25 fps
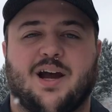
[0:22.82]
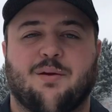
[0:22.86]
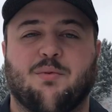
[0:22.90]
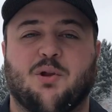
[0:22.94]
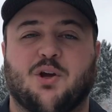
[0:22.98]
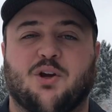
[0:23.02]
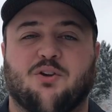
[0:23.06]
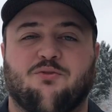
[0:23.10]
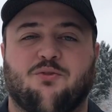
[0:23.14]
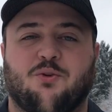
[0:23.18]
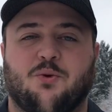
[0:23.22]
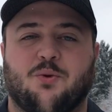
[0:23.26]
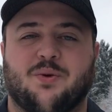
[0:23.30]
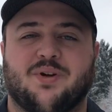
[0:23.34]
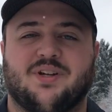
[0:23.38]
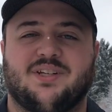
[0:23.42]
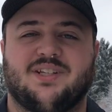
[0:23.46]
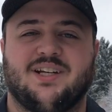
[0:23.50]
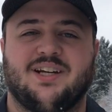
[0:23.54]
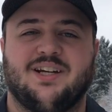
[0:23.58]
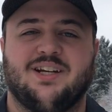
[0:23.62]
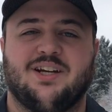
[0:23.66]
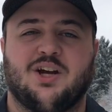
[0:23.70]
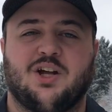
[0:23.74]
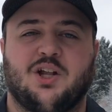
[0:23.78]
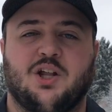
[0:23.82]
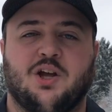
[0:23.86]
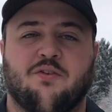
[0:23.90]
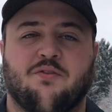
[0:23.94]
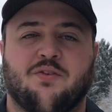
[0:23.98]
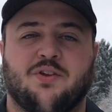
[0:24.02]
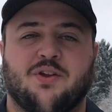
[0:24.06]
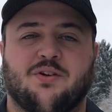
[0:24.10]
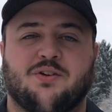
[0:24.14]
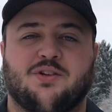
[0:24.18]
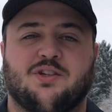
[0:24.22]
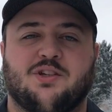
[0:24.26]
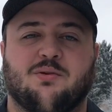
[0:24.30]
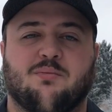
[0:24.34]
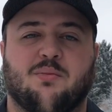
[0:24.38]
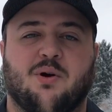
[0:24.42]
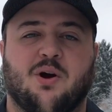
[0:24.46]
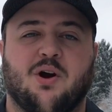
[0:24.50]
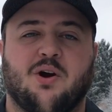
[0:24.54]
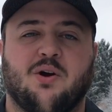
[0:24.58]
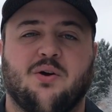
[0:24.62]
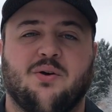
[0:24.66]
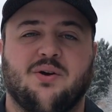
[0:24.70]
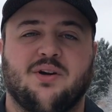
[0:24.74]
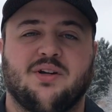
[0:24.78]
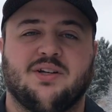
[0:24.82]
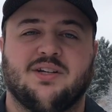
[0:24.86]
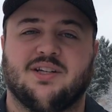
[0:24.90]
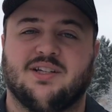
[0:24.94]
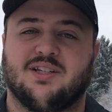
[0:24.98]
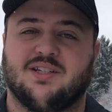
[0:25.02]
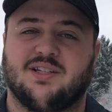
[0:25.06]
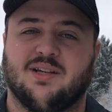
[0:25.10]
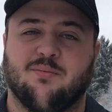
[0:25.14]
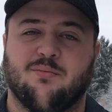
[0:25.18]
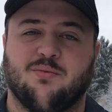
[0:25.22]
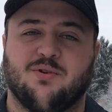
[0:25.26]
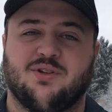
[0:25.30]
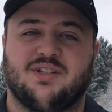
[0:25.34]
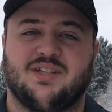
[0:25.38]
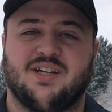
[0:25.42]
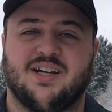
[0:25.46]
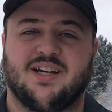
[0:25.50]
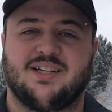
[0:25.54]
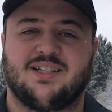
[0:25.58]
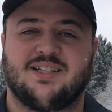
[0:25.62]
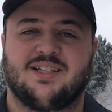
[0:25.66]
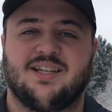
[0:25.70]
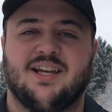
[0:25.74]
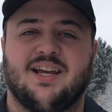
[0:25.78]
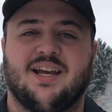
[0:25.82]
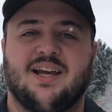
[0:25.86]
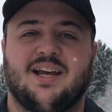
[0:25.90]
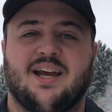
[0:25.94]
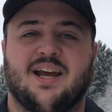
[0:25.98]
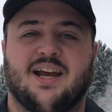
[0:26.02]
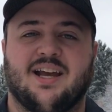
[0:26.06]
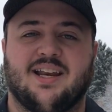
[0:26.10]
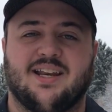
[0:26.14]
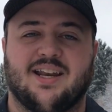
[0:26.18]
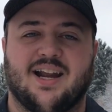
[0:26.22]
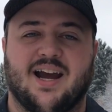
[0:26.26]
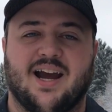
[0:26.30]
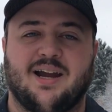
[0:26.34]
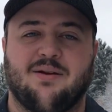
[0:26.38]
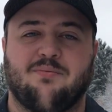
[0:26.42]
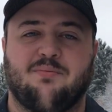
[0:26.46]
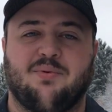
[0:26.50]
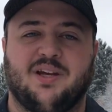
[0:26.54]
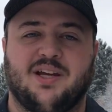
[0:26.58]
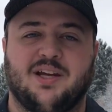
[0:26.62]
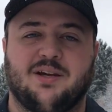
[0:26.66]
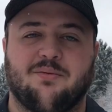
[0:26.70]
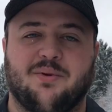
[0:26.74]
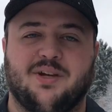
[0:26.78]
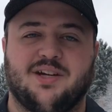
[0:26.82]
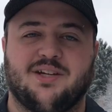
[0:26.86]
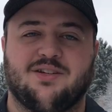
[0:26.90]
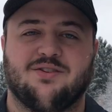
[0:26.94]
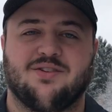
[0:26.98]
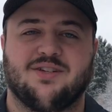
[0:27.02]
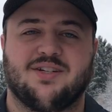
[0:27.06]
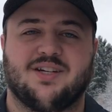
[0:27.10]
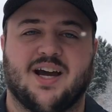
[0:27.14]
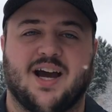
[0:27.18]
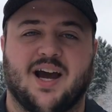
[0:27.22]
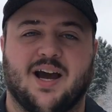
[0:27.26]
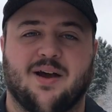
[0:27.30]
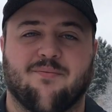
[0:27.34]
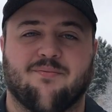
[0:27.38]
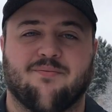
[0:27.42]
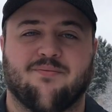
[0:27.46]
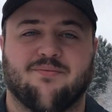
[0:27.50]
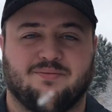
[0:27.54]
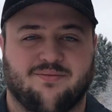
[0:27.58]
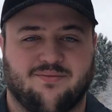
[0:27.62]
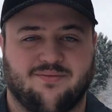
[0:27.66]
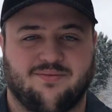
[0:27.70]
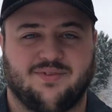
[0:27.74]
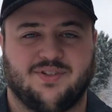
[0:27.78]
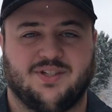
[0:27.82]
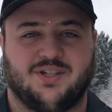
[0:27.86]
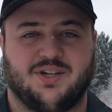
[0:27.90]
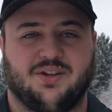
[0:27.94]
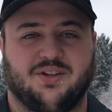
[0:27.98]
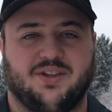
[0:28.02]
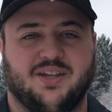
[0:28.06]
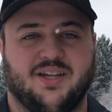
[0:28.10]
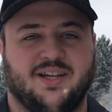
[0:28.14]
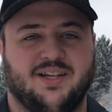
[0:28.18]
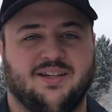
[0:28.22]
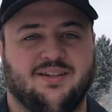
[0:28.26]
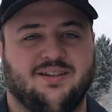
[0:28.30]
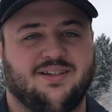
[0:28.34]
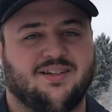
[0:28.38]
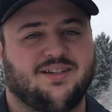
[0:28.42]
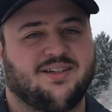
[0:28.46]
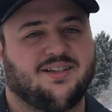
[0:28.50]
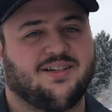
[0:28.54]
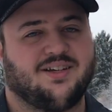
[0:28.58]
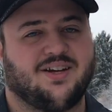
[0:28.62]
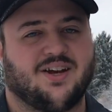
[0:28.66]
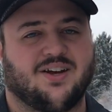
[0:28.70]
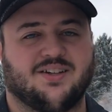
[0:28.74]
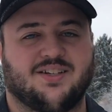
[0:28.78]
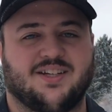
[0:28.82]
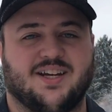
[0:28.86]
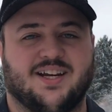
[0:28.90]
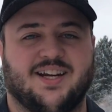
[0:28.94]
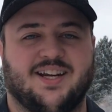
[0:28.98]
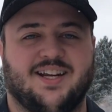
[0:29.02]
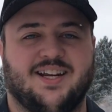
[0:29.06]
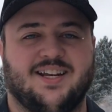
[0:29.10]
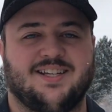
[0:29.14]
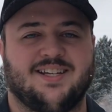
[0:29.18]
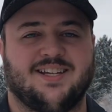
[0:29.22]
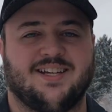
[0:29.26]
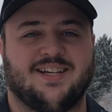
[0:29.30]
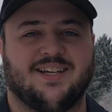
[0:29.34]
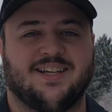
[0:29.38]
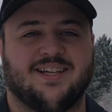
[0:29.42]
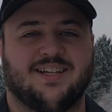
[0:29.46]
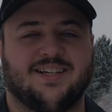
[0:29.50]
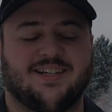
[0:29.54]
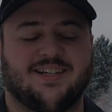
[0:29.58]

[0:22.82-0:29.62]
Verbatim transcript: I'm looking forward to seeing y'all over there tomorrow, December 6th at 9 p.m. Eastern Time. Till then, y'all take it easy.